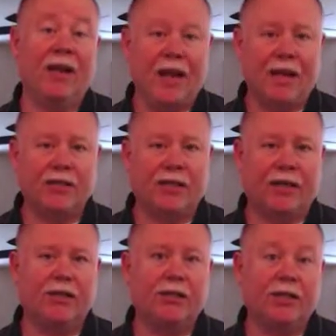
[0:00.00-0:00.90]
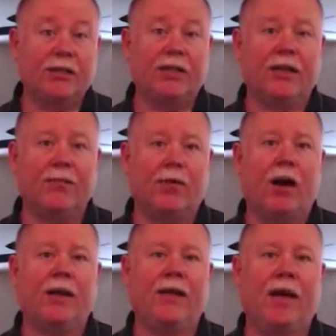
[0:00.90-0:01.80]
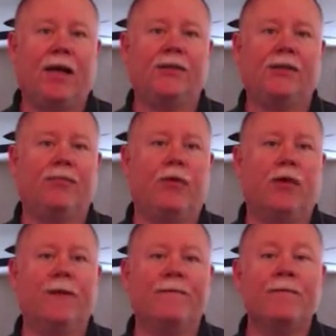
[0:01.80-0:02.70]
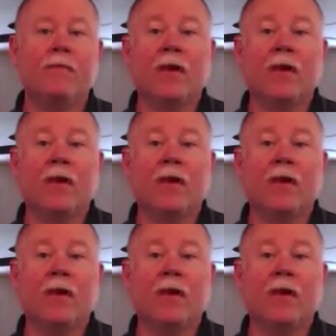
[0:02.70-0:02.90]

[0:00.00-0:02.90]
and that is the consistently broadcasted part.